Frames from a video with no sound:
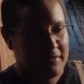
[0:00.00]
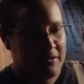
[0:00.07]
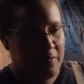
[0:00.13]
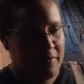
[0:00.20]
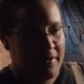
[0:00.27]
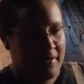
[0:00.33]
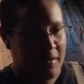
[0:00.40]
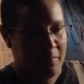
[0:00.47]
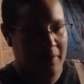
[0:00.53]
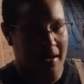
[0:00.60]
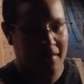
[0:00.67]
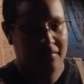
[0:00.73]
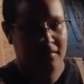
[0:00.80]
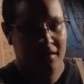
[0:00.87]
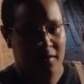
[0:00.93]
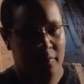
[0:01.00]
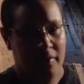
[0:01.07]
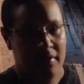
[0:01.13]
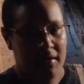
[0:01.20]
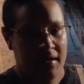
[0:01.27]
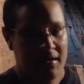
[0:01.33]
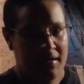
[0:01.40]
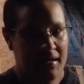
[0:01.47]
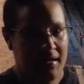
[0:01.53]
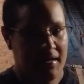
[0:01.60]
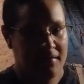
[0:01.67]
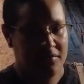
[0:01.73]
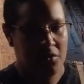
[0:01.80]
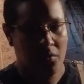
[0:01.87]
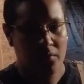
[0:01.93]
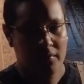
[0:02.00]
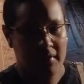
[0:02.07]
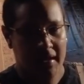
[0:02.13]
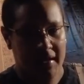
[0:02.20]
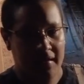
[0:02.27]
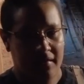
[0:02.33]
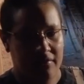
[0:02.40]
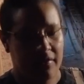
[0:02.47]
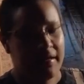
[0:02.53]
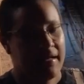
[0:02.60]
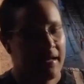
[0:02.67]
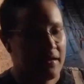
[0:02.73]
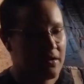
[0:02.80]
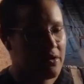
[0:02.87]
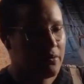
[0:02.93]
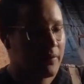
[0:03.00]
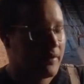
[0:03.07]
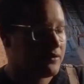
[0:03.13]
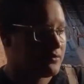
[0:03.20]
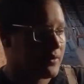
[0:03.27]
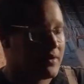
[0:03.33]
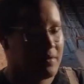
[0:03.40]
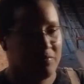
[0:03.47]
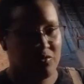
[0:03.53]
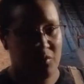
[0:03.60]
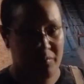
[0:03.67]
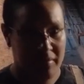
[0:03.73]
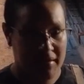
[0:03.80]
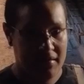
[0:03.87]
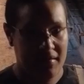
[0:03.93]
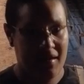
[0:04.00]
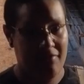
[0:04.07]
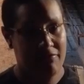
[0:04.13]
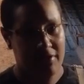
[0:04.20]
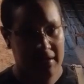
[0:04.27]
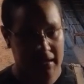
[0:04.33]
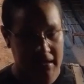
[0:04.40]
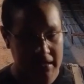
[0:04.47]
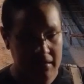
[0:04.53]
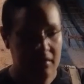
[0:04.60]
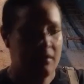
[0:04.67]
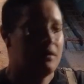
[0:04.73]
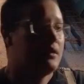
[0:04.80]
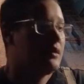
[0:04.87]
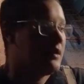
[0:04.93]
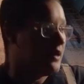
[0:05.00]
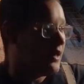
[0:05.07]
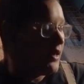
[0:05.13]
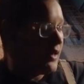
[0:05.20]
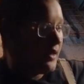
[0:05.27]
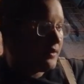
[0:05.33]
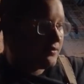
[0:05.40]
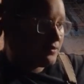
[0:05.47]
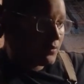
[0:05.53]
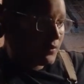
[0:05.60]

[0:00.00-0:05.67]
deal, but it like backs up and I don't like looking at it all week, so I end up sweeping every day. And so